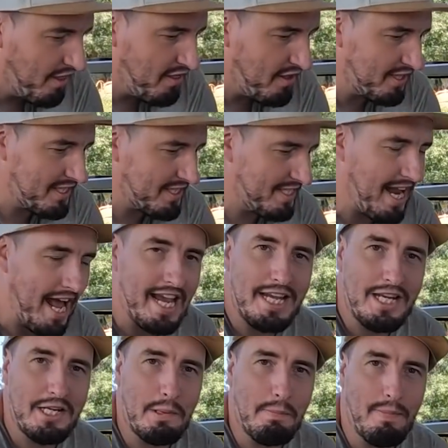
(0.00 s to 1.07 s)
the
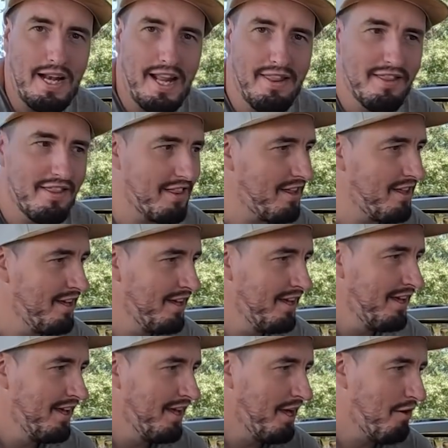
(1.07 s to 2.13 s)
stained plinth
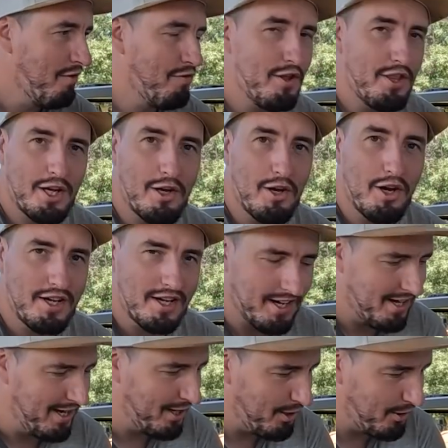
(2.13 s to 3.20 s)
for the
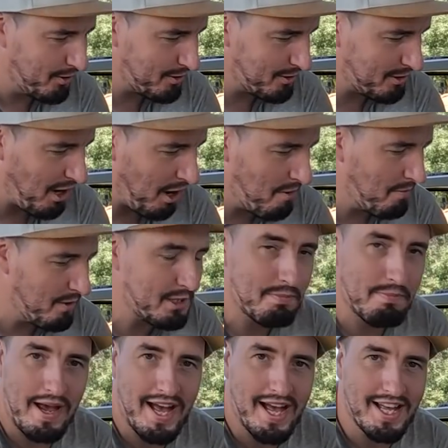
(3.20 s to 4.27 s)
cooker looks so much
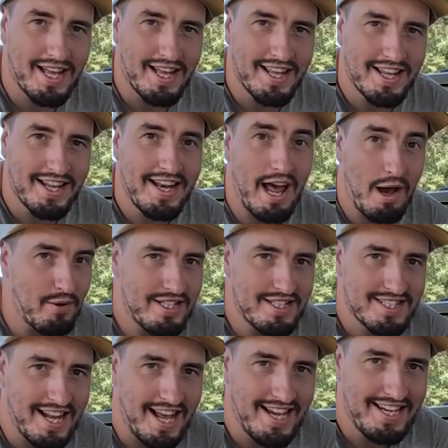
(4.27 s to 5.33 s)
better now it's
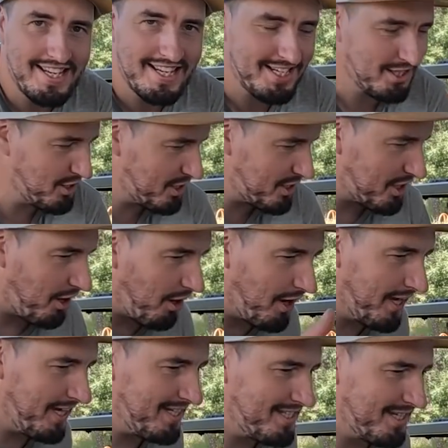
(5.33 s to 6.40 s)
stained. It just
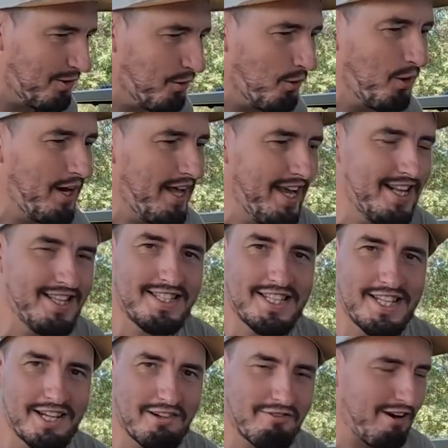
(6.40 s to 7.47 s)
ties it all into
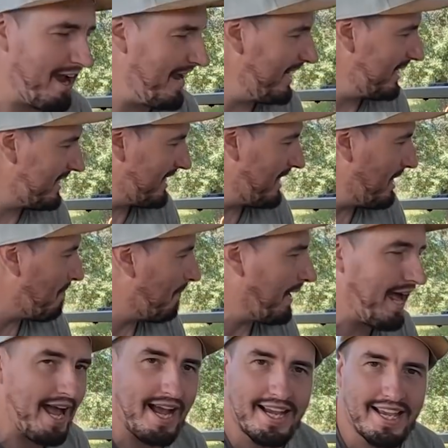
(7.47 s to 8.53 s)
the crates it and the black. the